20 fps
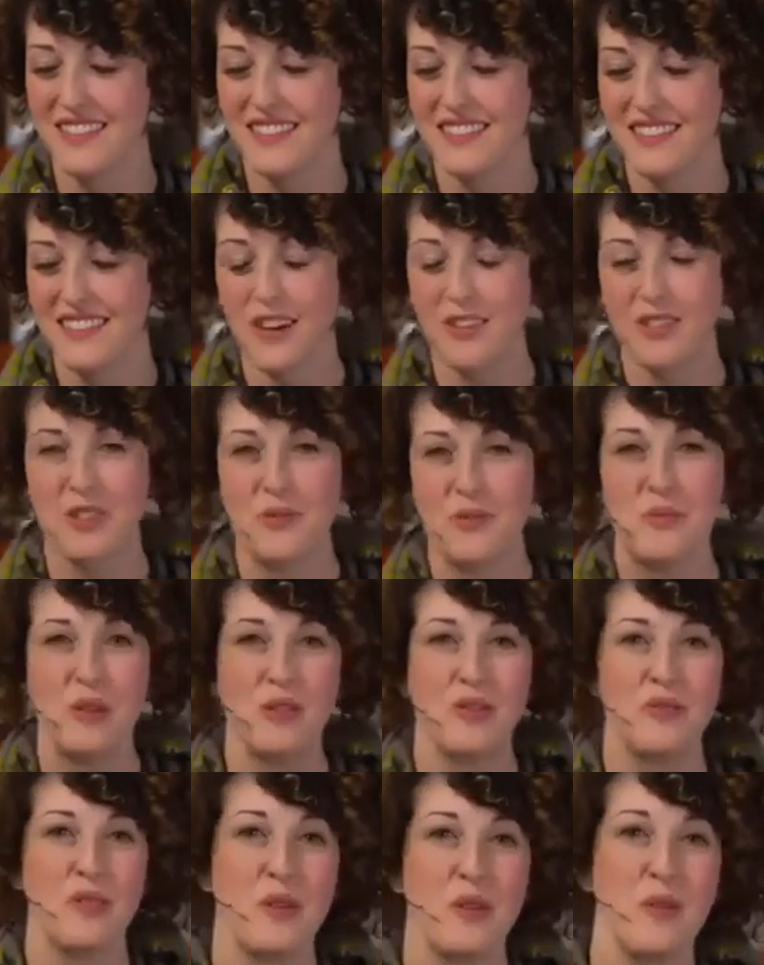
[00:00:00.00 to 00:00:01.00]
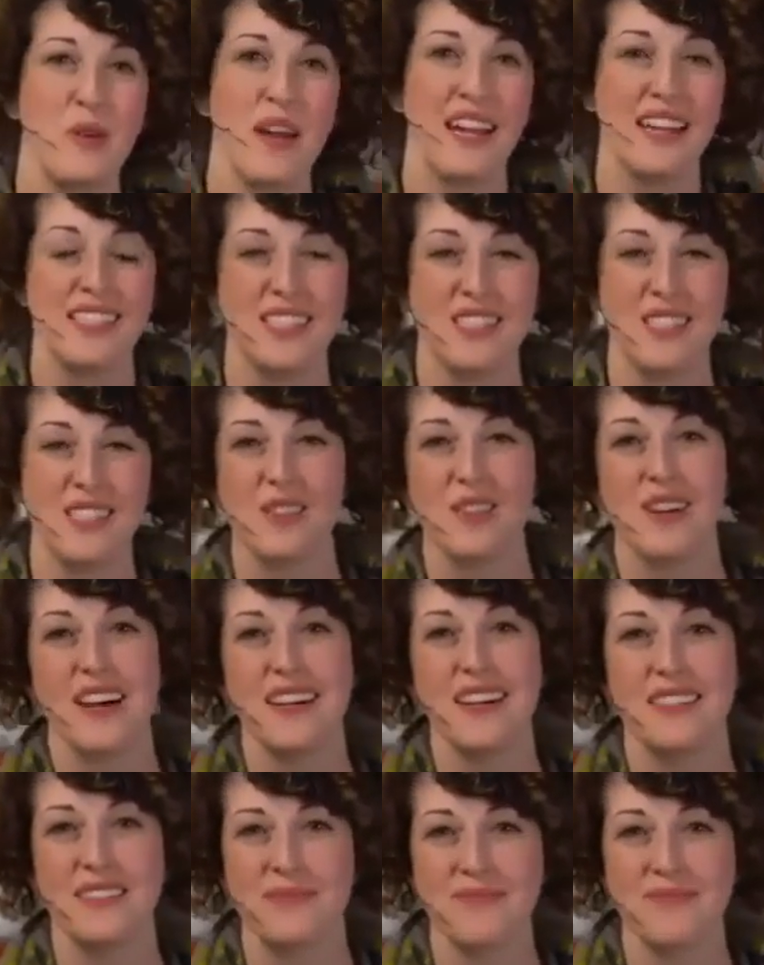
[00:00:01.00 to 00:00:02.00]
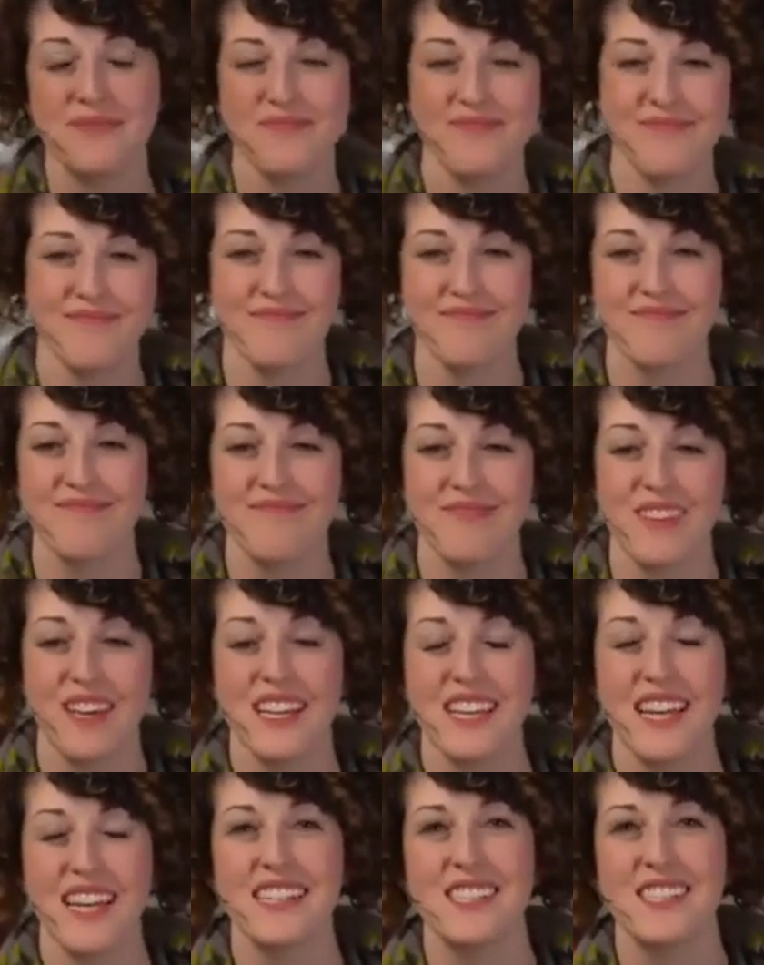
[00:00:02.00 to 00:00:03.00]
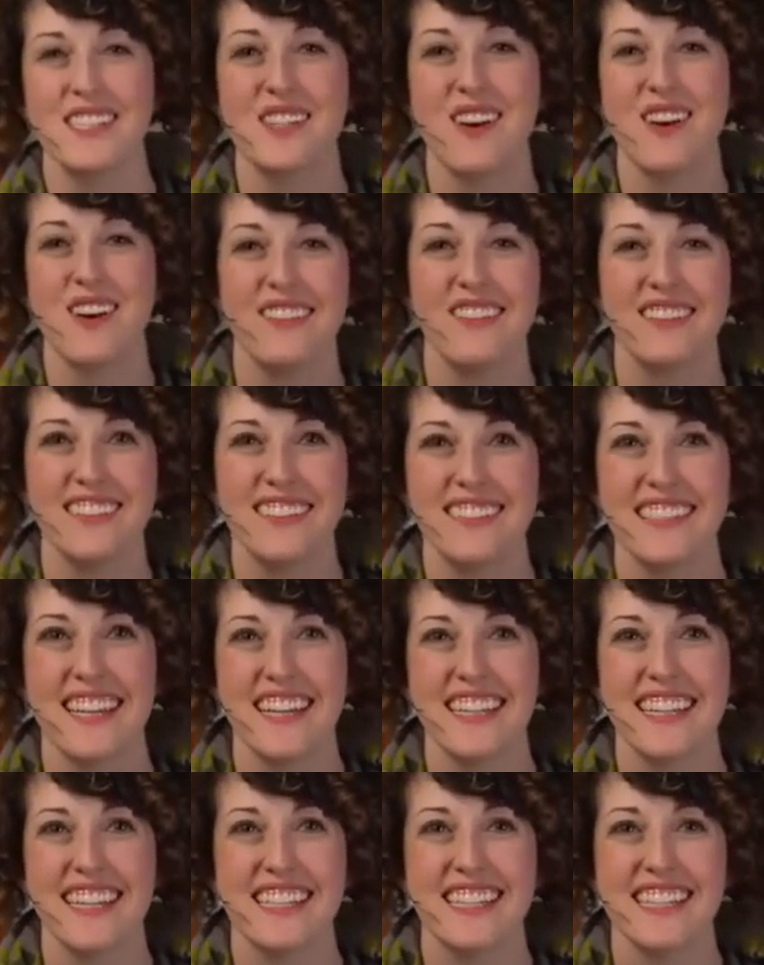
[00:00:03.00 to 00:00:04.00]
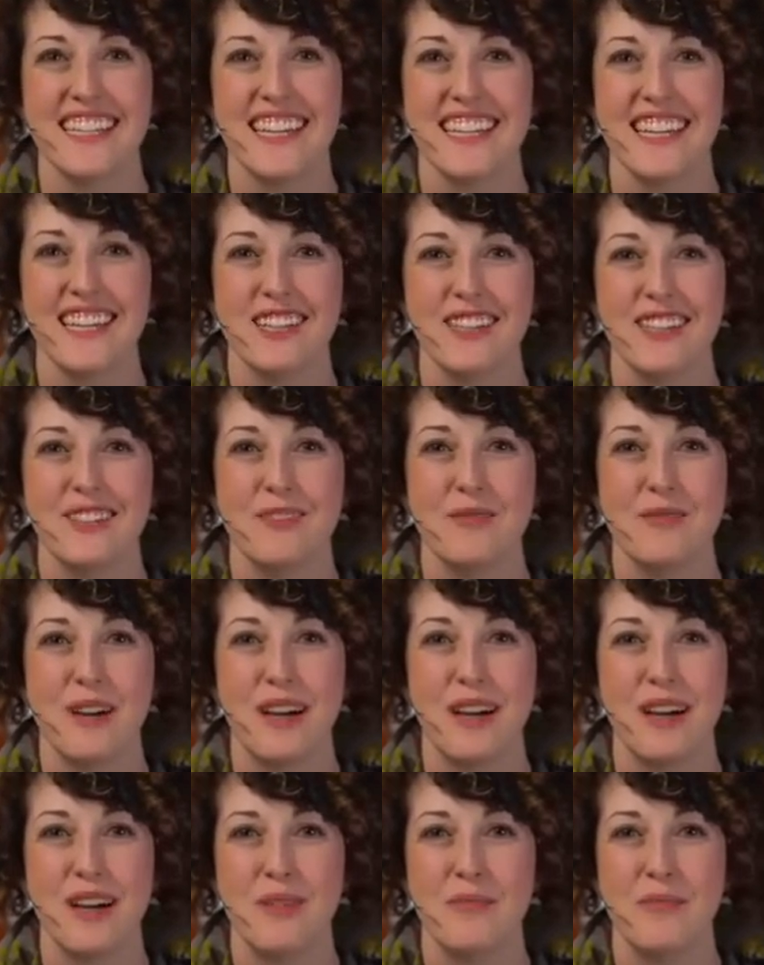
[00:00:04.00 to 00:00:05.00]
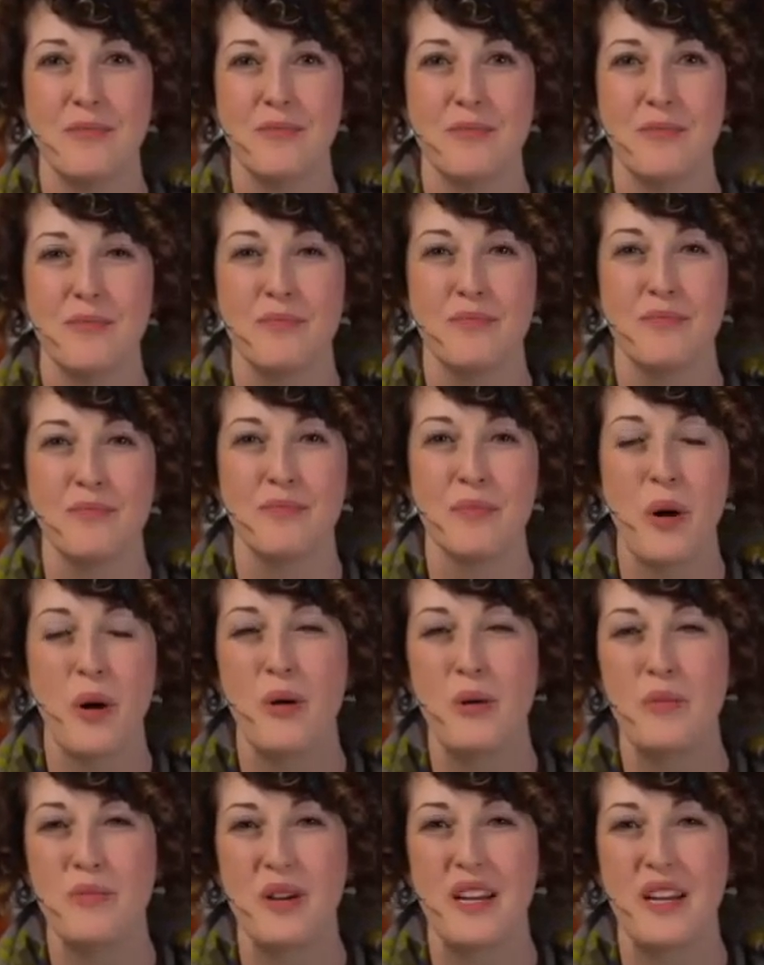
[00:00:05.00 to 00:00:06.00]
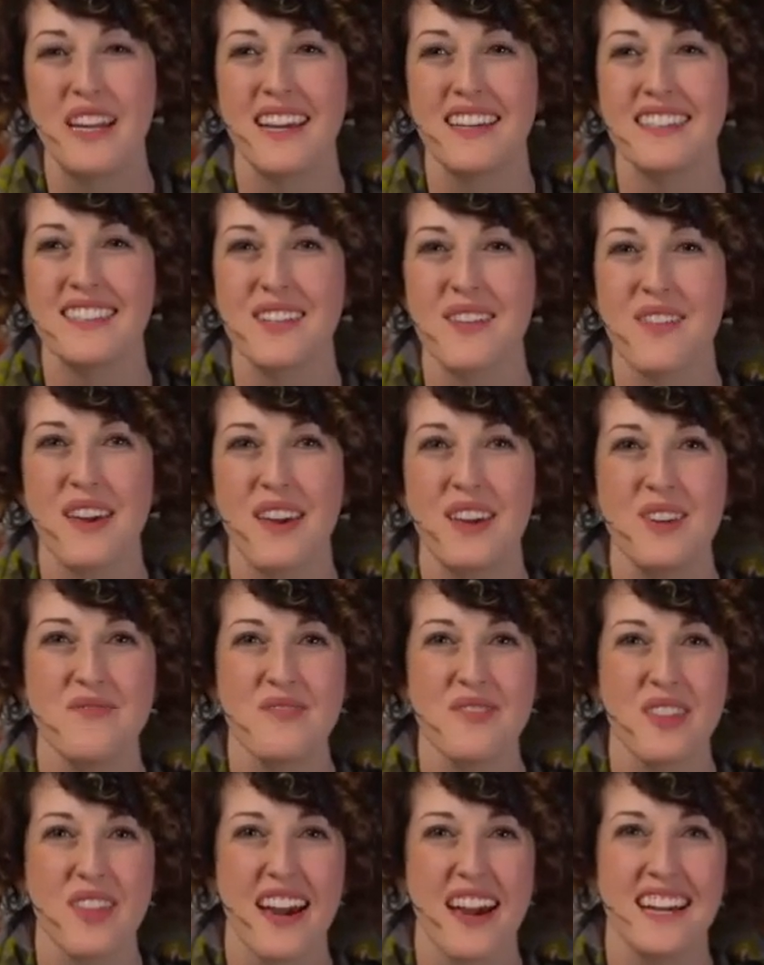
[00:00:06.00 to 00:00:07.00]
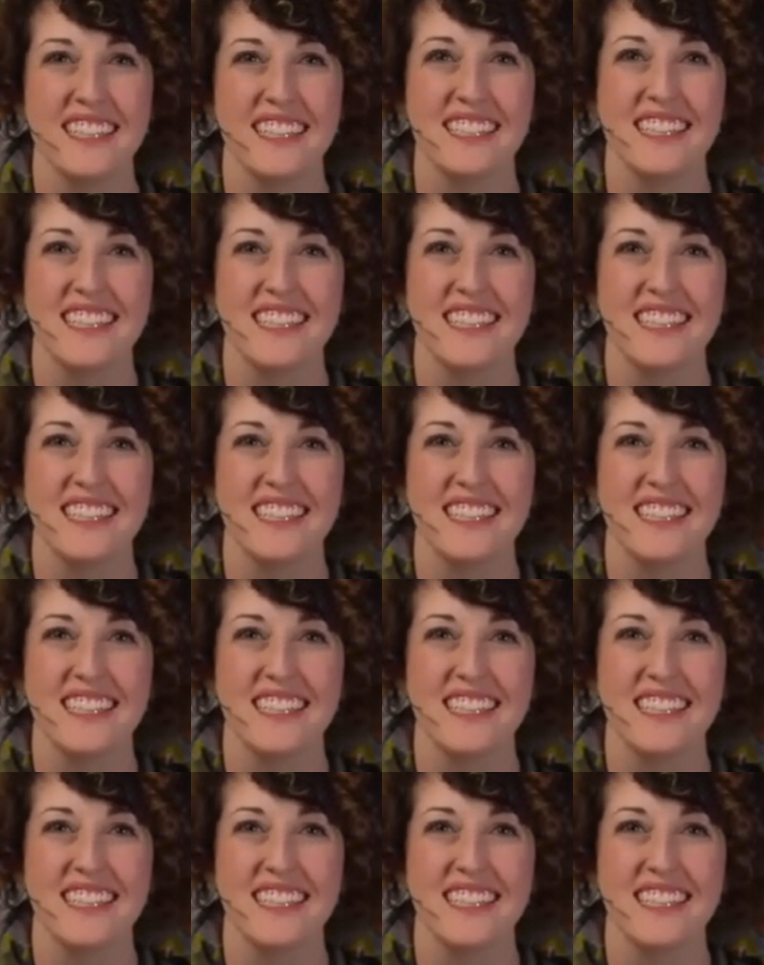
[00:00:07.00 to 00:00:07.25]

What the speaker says: That was a beautiful way to connect us all in that ending poem reading. So thank you for that.